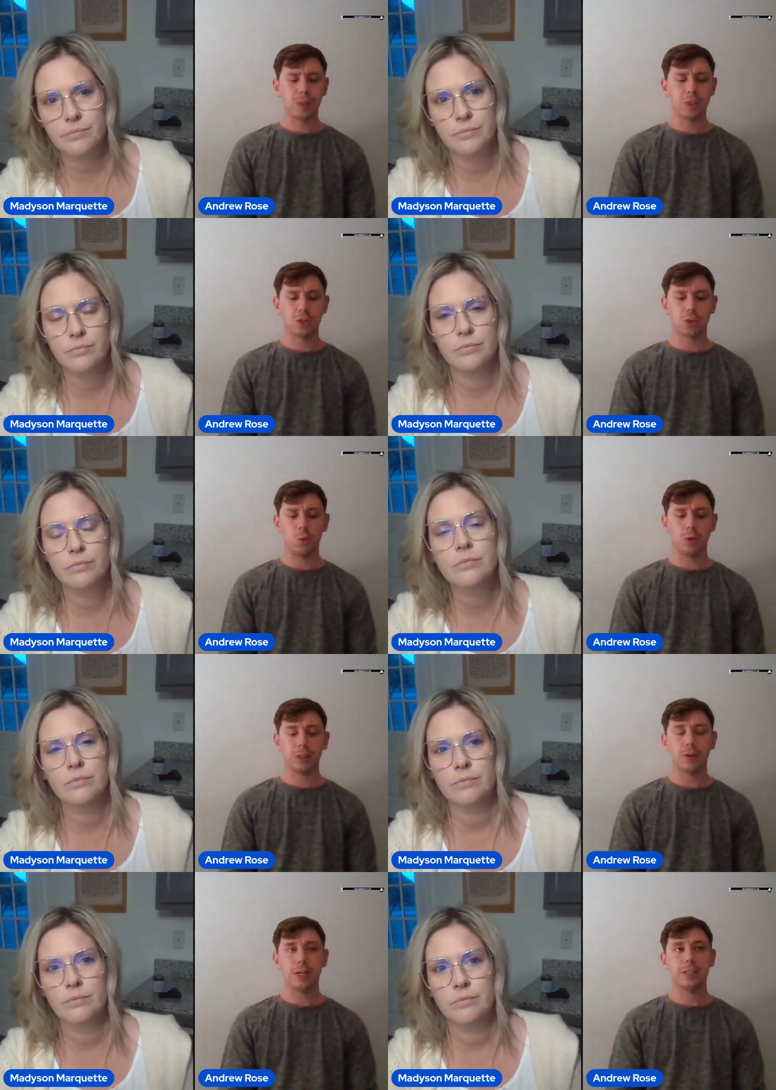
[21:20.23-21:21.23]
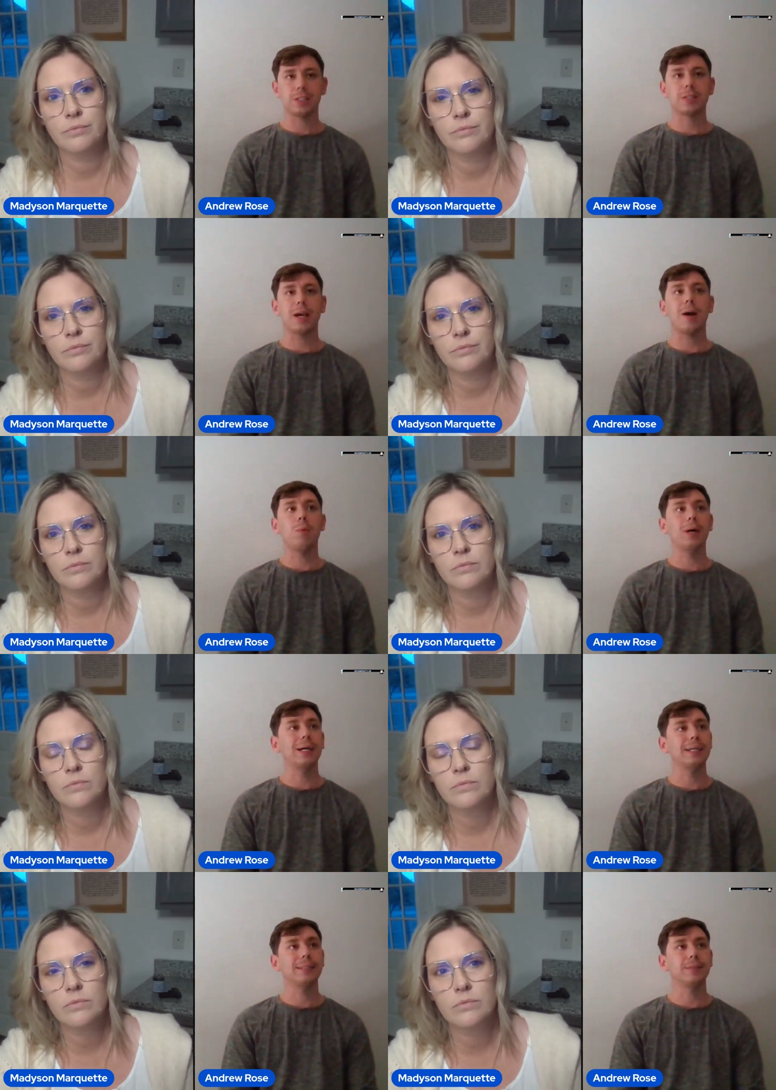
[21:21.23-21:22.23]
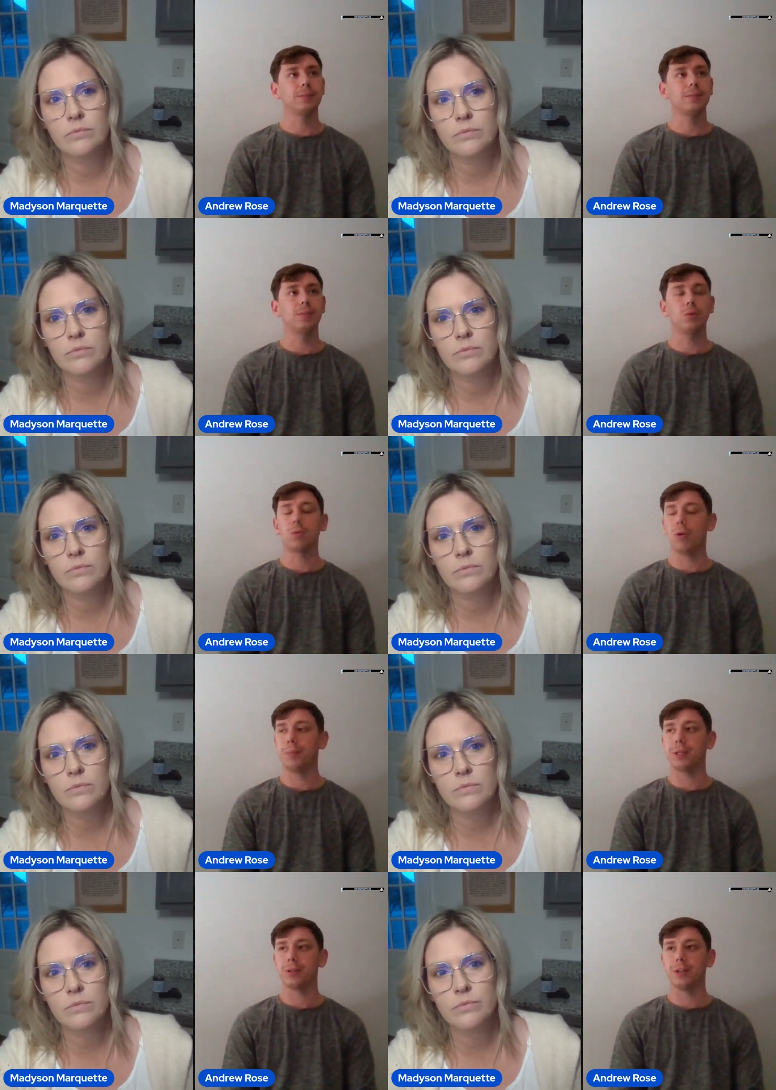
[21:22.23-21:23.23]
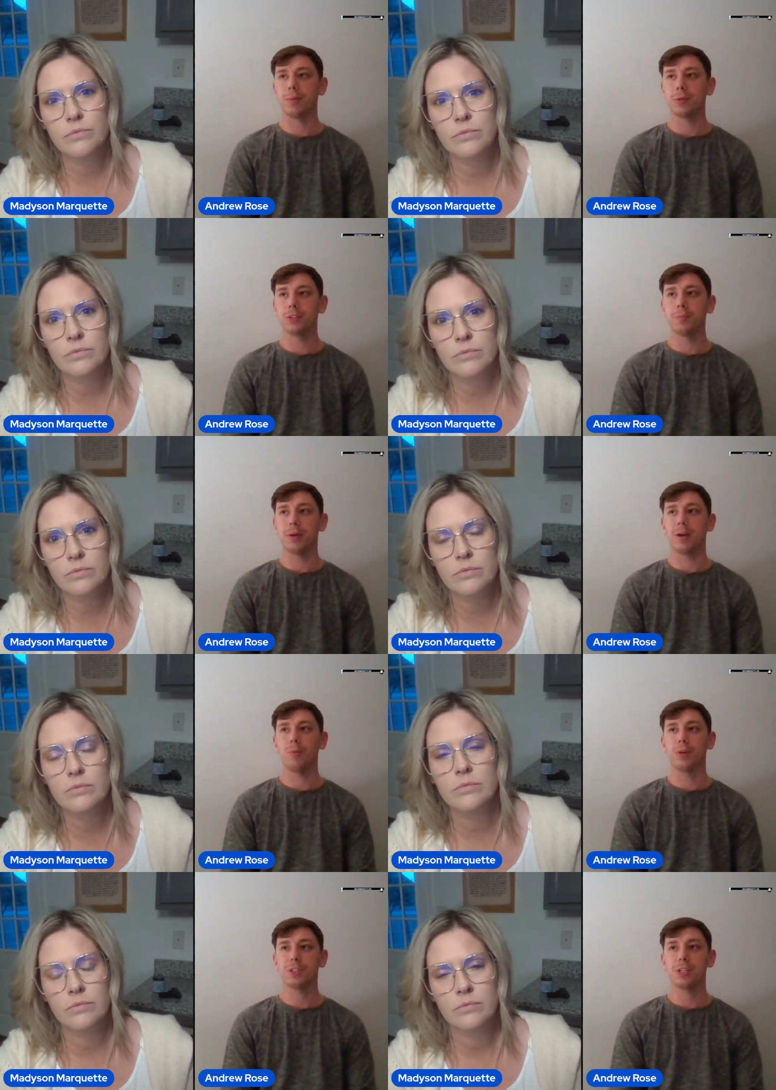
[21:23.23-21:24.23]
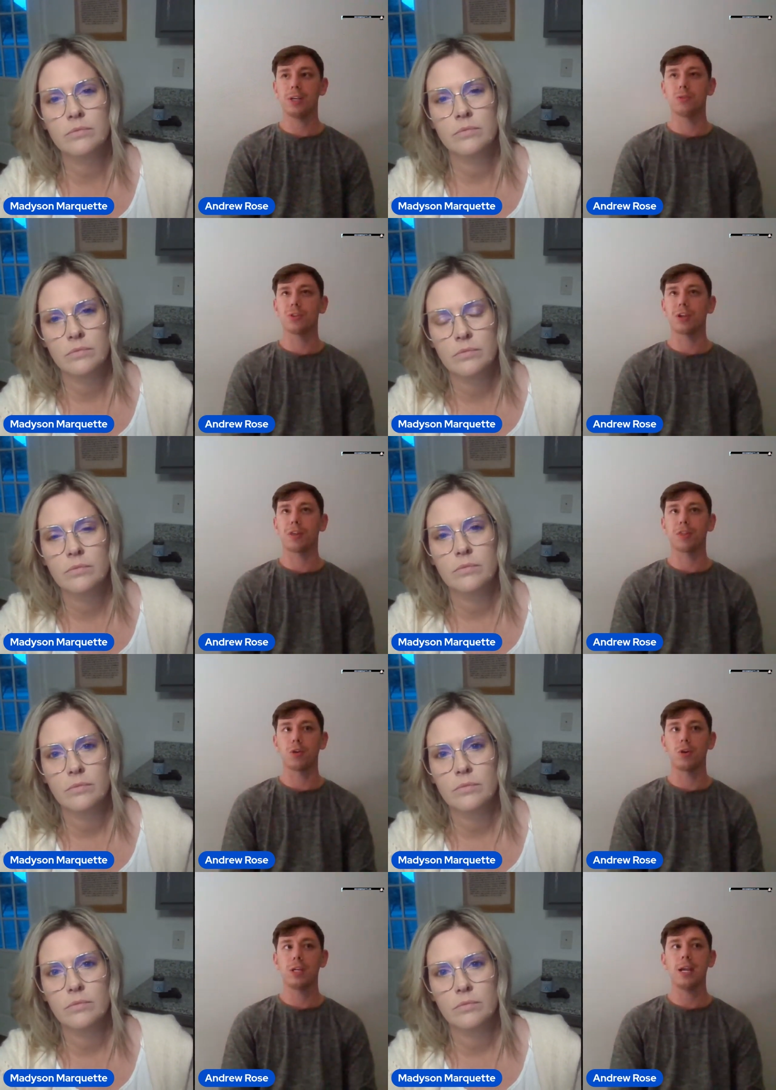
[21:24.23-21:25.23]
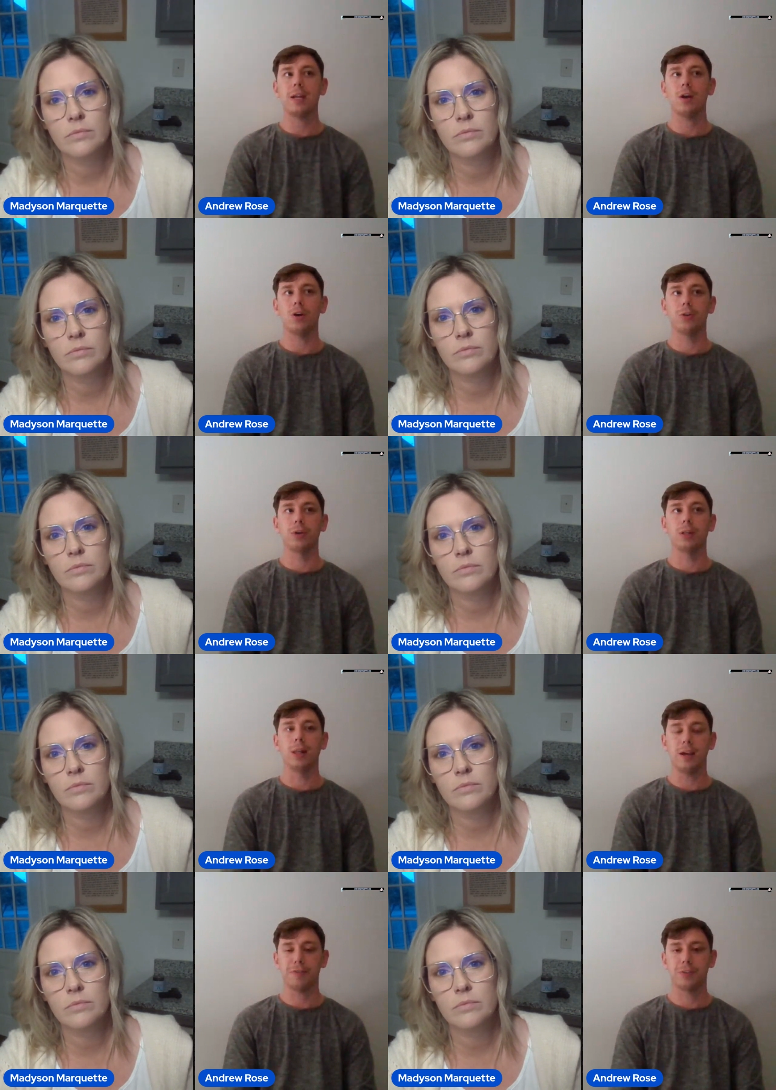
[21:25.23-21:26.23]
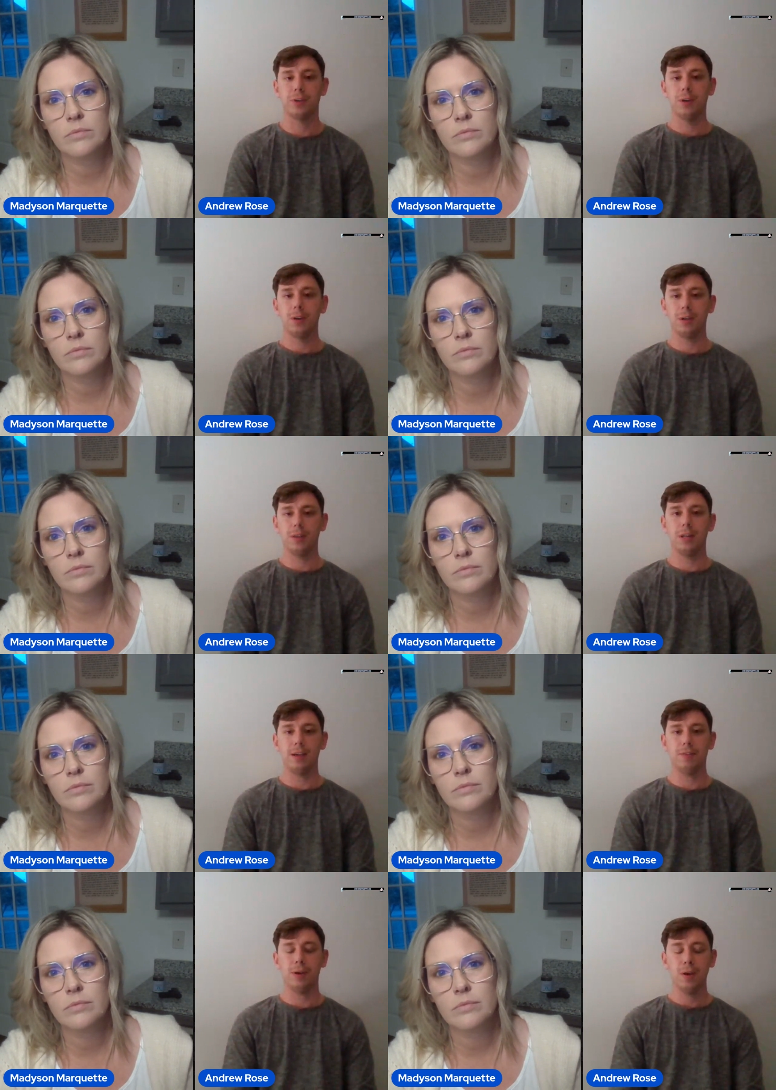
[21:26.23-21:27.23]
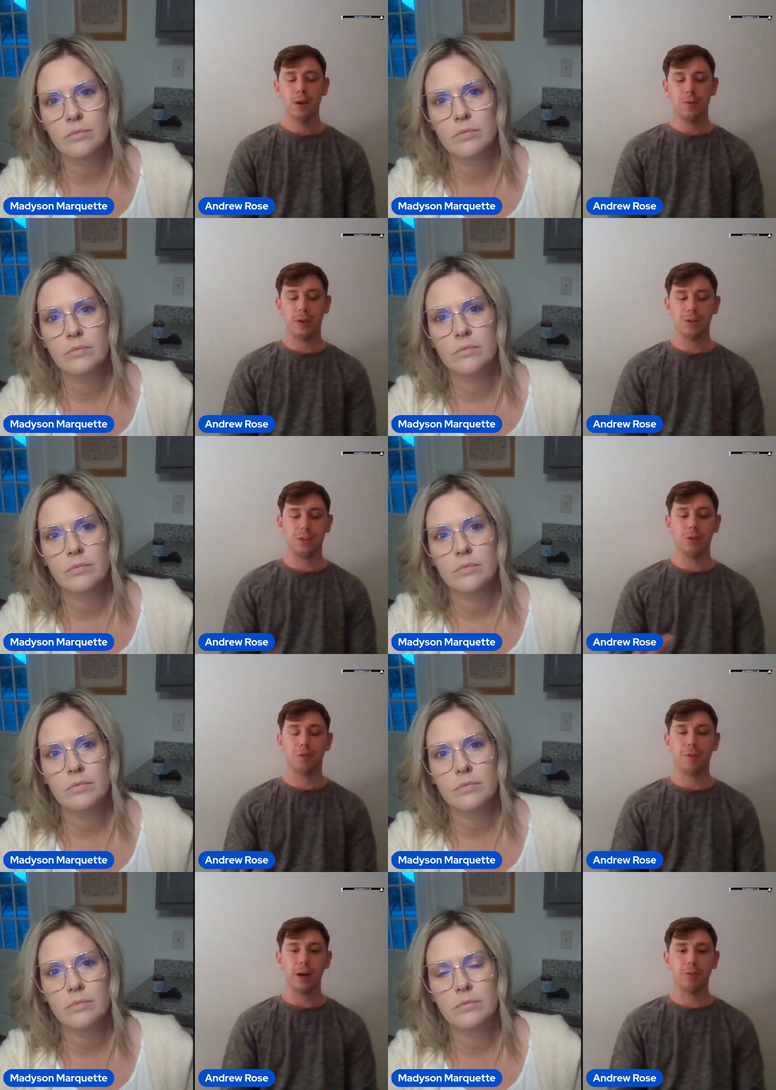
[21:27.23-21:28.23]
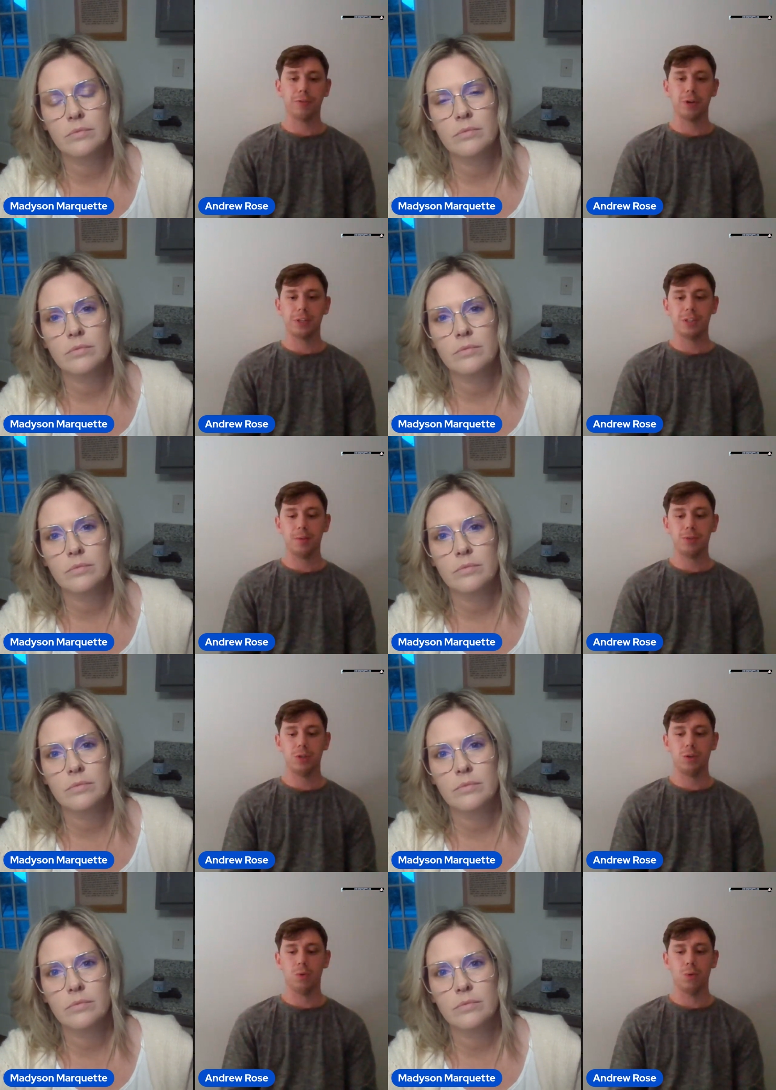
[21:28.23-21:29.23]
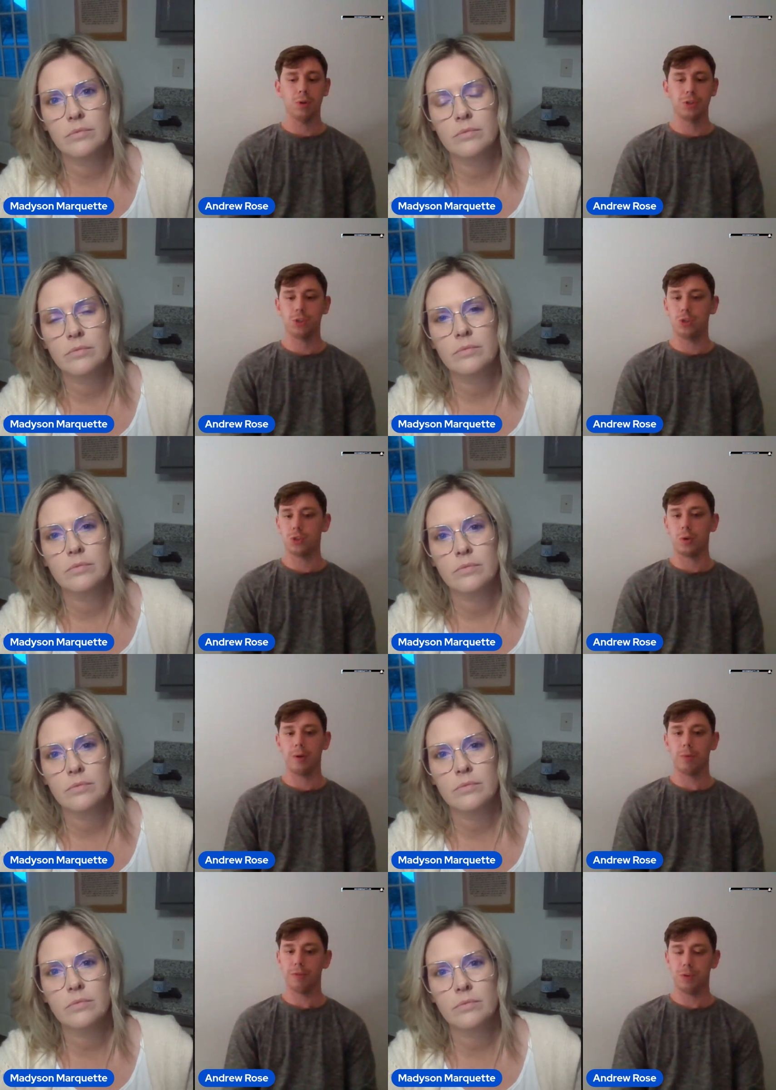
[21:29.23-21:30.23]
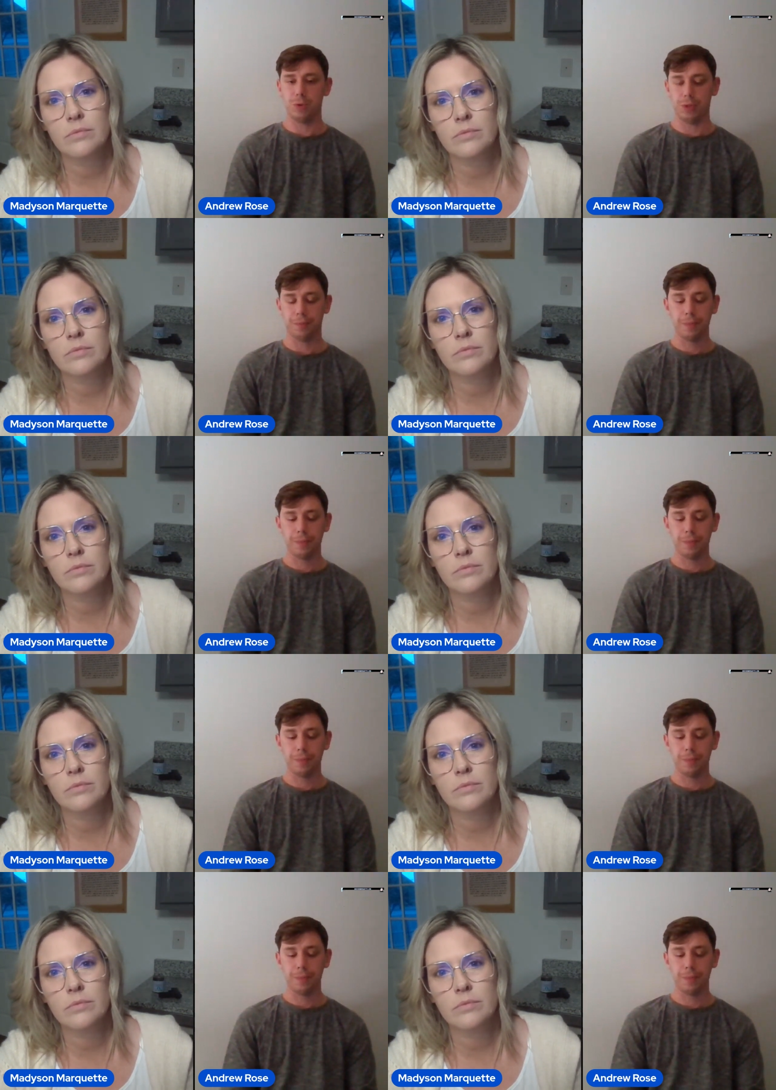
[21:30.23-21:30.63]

Speaker 1: so what there is is uh, don't quote me on the numbers but i want to say there's like 3800 left in the navy that is either filed for an exemption or is just straight refusing